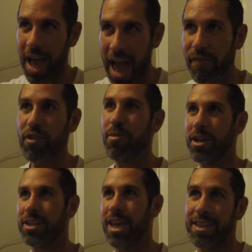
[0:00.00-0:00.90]
everybody
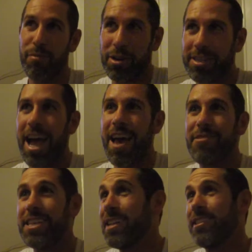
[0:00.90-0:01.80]
to take that, because I have the
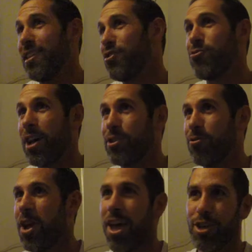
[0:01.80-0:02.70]
tendency to do that too.
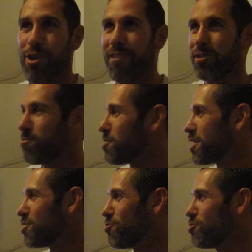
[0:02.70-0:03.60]
You have somebody
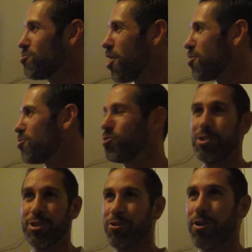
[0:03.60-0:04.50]
who you know, who you
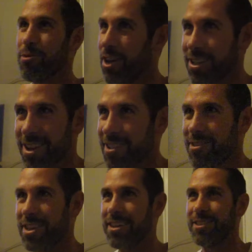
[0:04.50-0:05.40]
disagree with on a ton of
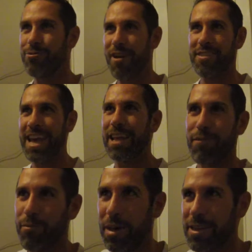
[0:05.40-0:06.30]
things, and you have a negative
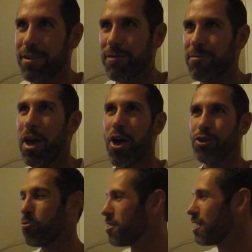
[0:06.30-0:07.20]
opinion of them. So
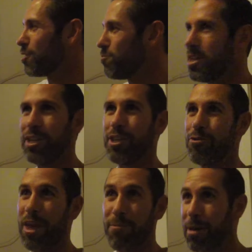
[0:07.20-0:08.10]
when they speak to you,
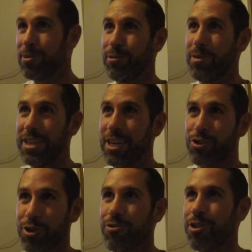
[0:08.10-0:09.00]
they may be speaking
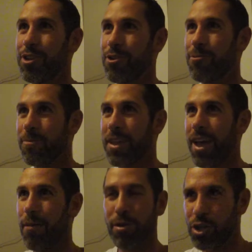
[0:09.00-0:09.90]
truth to you,
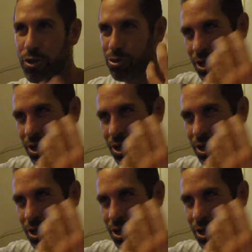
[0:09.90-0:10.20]
but you